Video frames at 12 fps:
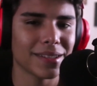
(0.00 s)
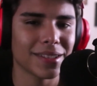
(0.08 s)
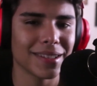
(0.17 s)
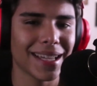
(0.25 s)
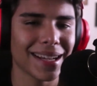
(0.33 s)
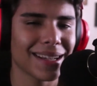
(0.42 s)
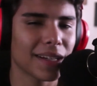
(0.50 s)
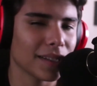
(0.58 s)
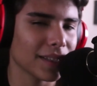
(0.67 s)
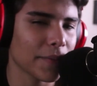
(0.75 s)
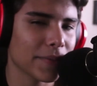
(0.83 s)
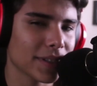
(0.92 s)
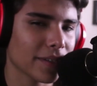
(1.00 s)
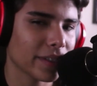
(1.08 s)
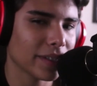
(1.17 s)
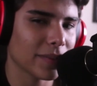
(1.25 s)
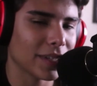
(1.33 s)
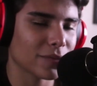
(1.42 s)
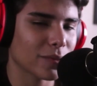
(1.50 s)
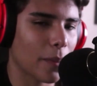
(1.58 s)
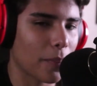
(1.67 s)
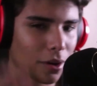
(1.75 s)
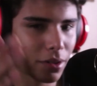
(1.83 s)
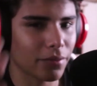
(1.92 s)
to get clips of it, because
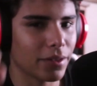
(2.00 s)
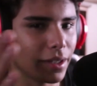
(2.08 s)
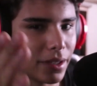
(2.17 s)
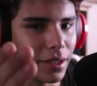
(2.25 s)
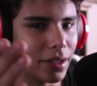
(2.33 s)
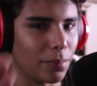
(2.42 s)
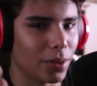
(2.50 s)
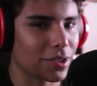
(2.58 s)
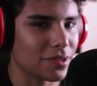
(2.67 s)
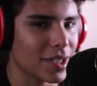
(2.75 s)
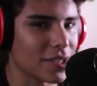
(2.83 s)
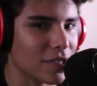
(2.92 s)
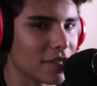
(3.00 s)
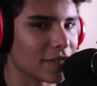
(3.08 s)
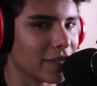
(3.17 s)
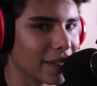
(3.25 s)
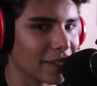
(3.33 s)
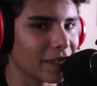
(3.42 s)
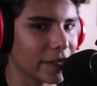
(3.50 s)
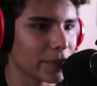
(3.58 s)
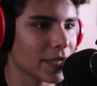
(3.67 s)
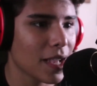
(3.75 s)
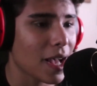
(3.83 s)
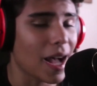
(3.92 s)
a part of the presentation is getting
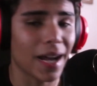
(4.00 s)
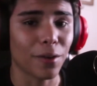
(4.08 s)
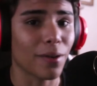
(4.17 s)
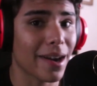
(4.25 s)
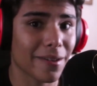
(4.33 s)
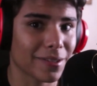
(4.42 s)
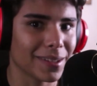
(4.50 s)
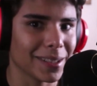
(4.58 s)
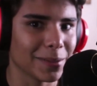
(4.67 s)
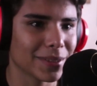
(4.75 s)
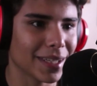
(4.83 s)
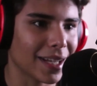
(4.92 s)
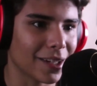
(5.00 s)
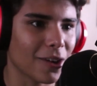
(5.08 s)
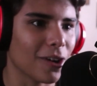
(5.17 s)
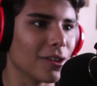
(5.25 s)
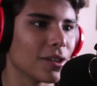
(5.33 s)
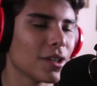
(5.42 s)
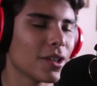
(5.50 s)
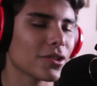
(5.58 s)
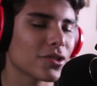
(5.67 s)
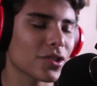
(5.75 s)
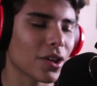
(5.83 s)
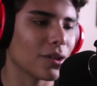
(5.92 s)
clips, I don't have clips at all.
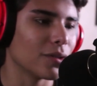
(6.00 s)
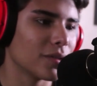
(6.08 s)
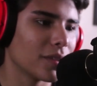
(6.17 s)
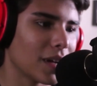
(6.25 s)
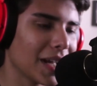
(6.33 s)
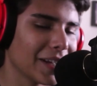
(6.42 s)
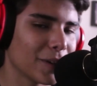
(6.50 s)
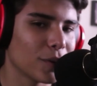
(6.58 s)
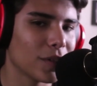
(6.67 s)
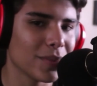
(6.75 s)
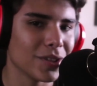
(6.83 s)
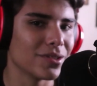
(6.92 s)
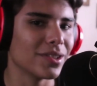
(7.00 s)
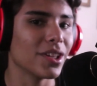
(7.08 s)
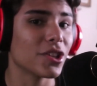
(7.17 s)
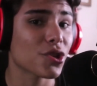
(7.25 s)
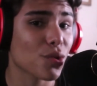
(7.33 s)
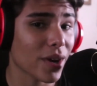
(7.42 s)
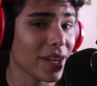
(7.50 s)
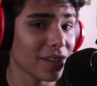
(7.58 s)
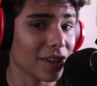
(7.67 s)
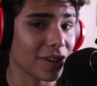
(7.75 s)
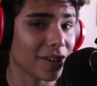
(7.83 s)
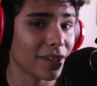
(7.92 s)
So, I'm going to be using the
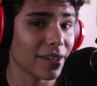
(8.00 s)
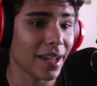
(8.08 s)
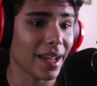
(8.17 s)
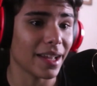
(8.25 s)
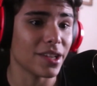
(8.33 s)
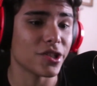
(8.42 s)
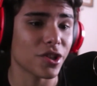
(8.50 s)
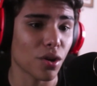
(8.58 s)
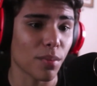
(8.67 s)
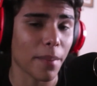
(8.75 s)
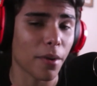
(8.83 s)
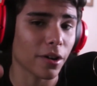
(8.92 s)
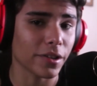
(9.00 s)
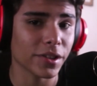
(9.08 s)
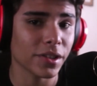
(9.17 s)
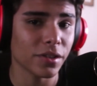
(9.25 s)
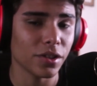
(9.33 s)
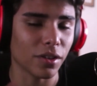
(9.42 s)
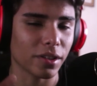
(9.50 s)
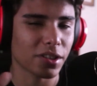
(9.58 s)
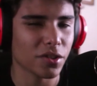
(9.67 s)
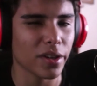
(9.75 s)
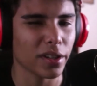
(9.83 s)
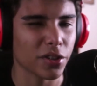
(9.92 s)
trailer and show my parts, because
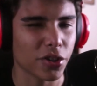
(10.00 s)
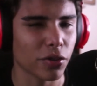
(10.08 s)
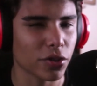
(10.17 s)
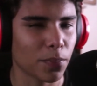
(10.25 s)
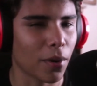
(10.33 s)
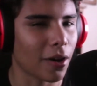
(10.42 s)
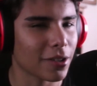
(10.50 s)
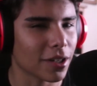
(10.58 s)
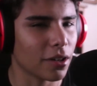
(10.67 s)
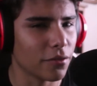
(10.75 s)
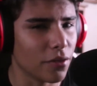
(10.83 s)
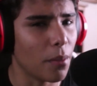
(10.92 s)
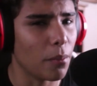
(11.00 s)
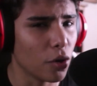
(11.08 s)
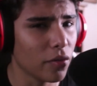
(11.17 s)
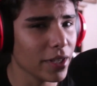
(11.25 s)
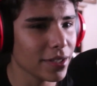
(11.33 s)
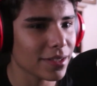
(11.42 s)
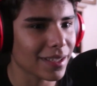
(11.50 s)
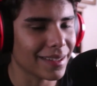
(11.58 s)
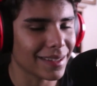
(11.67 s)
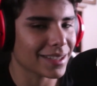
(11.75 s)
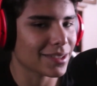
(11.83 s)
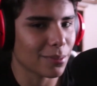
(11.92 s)
the trailer shows parts of the movies,
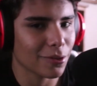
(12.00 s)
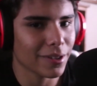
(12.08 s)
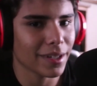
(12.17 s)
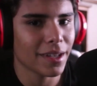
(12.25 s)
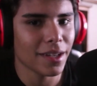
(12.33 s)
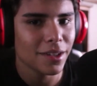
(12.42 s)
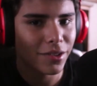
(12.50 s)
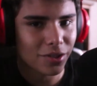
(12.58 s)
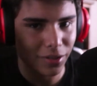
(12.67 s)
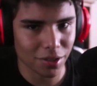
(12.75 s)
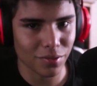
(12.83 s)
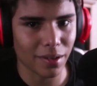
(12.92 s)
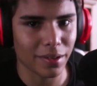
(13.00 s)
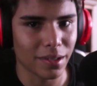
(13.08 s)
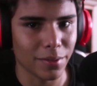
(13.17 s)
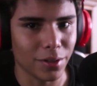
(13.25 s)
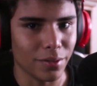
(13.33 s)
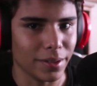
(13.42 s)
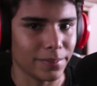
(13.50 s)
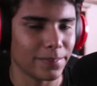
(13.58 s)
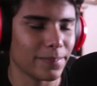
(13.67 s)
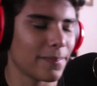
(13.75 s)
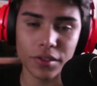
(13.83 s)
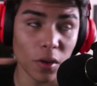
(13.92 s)
and that's the point. So, that's what I'm going to be doing.
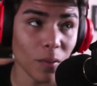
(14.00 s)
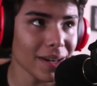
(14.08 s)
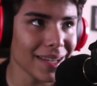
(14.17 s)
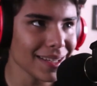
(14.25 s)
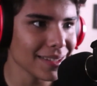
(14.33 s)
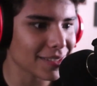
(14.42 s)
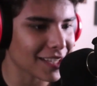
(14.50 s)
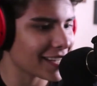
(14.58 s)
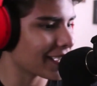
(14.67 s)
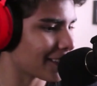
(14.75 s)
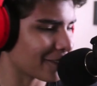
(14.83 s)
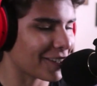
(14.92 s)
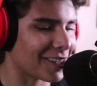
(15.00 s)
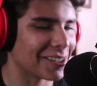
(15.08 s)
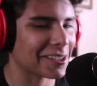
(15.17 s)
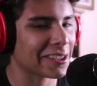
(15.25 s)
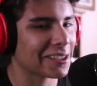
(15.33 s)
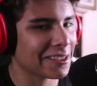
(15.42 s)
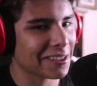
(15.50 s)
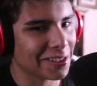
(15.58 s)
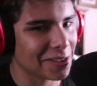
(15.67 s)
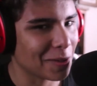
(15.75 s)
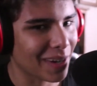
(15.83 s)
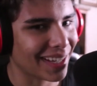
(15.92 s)
So, what is a negative arc,
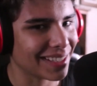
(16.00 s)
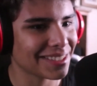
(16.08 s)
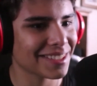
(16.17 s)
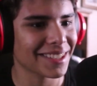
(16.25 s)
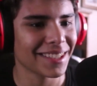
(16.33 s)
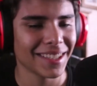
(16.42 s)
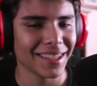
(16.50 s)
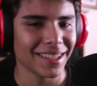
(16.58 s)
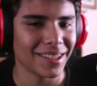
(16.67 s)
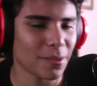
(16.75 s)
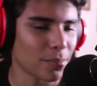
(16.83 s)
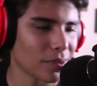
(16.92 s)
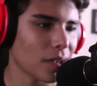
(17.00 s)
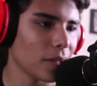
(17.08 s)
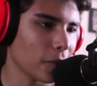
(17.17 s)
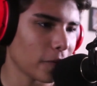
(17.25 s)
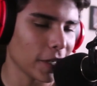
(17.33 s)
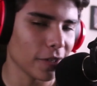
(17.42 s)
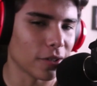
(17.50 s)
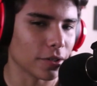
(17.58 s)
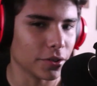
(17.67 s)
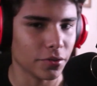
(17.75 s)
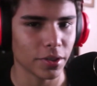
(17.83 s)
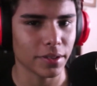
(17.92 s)
you ask? You probably already know
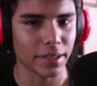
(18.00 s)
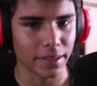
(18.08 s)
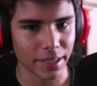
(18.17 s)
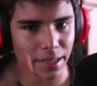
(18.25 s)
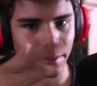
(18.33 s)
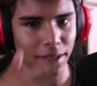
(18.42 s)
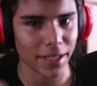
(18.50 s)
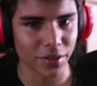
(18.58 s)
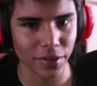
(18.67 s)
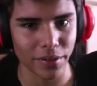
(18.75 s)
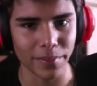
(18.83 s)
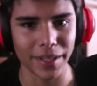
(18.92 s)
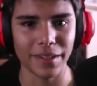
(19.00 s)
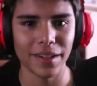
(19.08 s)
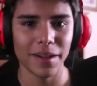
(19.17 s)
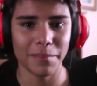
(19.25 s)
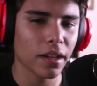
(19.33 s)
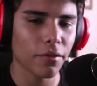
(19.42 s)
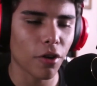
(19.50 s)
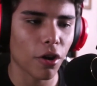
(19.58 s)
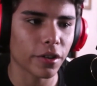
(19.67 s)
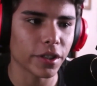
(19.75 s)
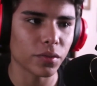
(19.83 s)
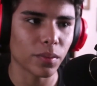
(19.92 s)
because you took the damn class with me. Negative
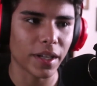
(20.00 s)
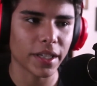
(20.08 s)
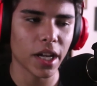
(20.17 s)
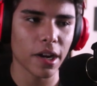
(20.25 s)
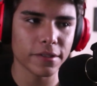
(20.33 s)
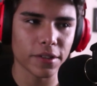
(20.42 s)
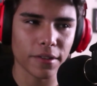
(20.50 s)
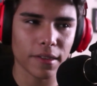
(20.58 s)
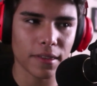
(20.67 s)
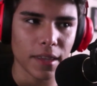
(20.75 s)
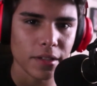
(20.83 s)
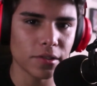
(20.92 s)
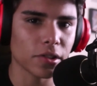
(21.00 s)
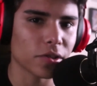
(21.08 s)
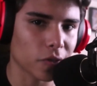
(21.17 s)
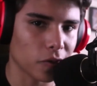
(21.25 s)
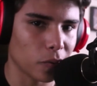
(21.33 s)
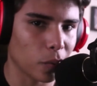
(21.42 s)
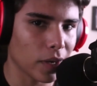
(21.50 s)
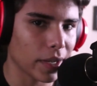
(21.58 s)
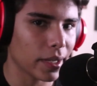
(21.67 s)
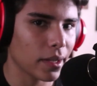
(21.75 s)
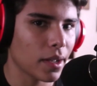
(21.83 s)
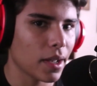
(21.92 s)
arc is when a character thinks a certain
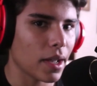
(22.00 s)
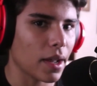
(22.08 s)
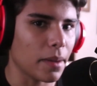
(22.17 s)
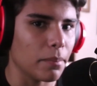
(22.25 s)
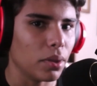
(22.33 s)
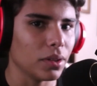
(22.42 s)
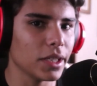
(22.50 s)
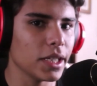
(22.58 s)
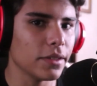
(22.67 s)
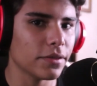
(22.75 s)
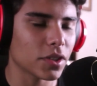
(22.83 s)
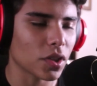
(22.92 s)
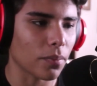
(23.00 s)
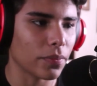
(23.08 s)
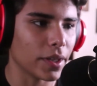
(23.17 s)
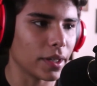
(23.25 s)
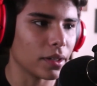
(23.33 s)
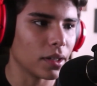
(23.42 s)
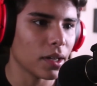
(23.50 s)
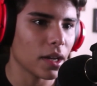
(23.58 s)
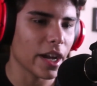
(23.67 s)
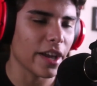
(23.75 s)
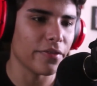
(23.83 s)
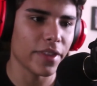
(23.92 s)
way and believes something,
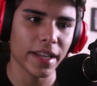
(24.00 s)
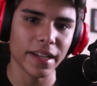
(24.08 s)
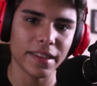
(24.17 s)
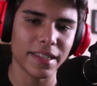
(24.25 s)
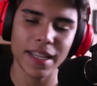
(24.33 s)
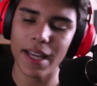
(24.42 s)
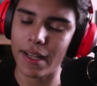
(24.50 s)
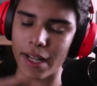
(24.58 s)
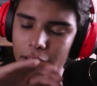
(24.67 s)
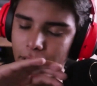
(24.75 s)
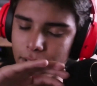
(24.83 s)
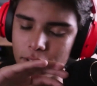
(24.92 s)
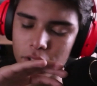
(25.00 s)
and then at the end it gets